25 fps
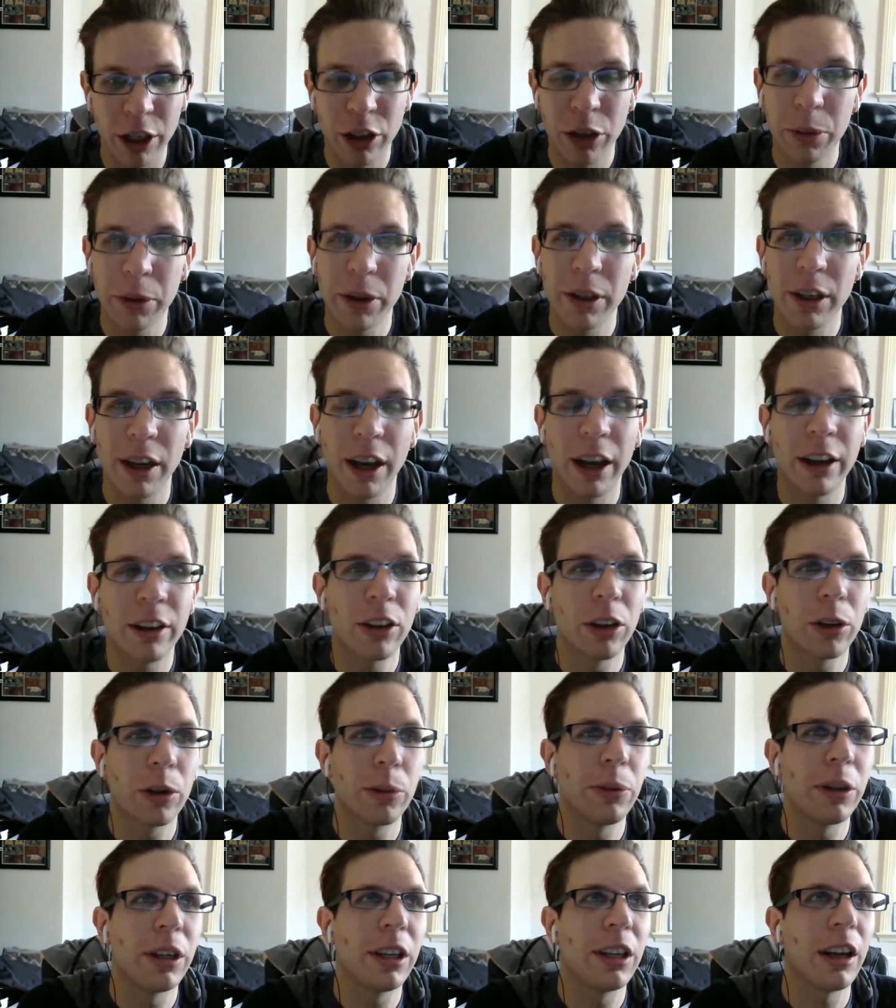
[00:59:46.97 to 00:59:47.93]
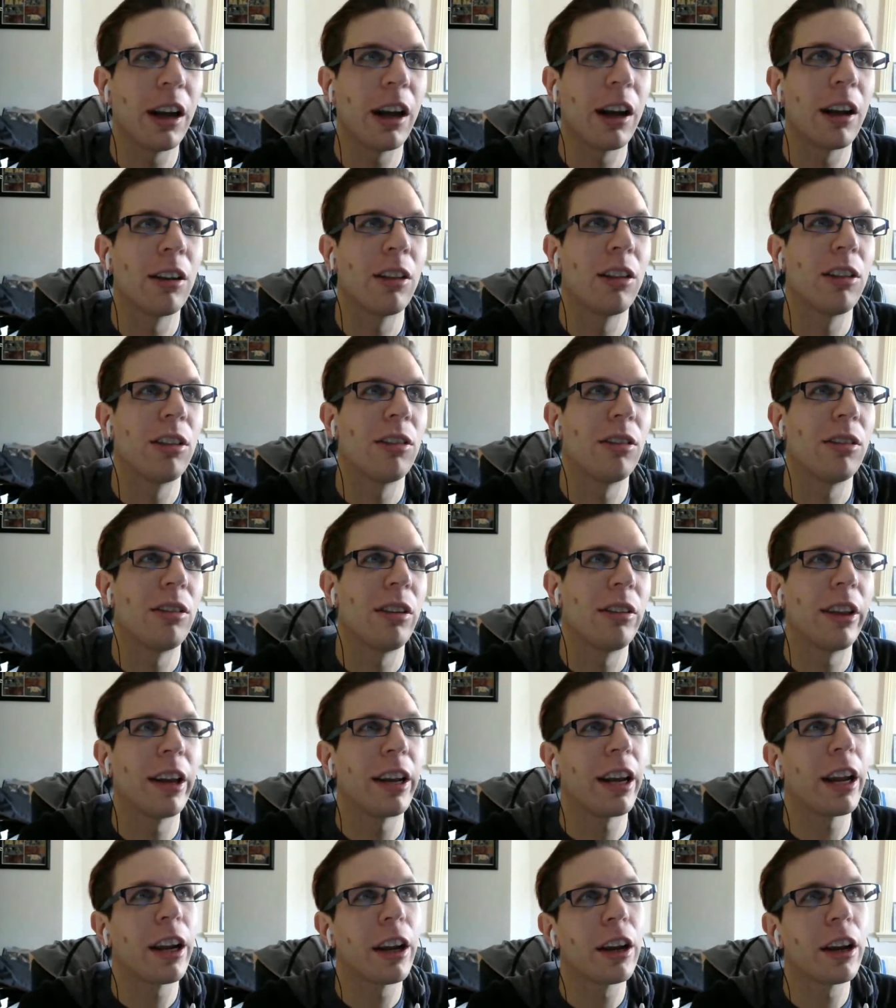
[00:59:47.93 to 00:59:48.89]
took me
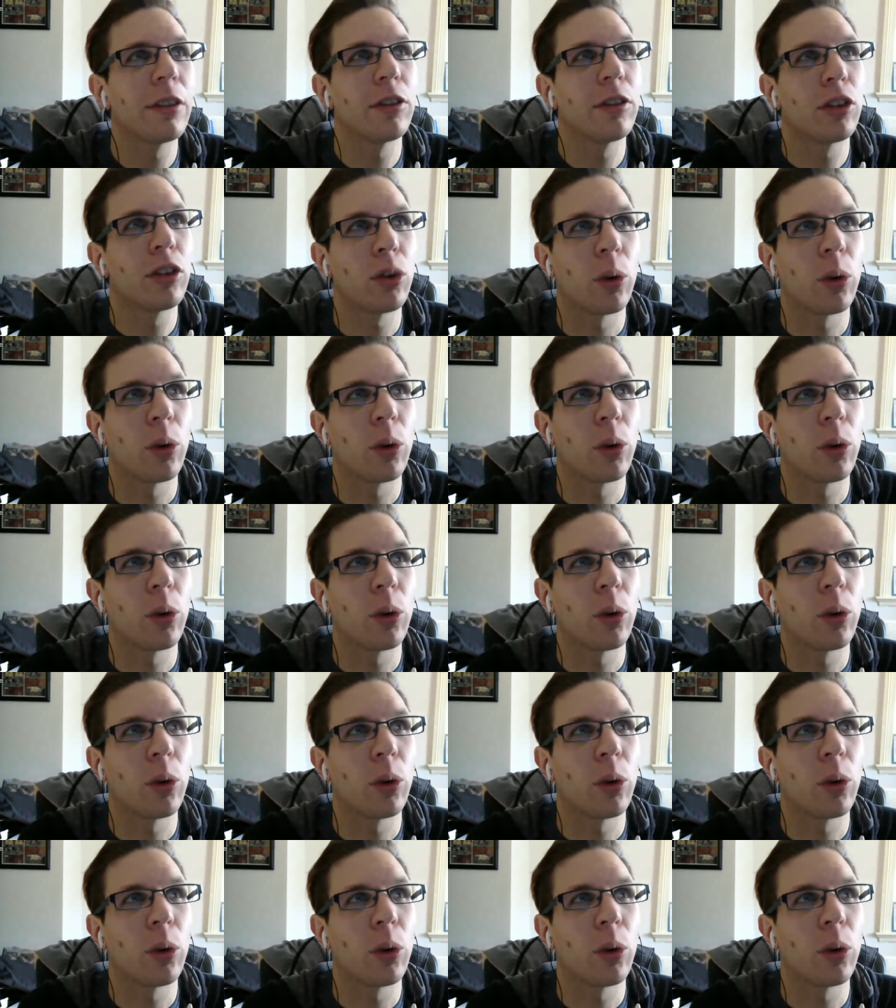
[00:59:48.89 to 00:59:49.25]
like I could have just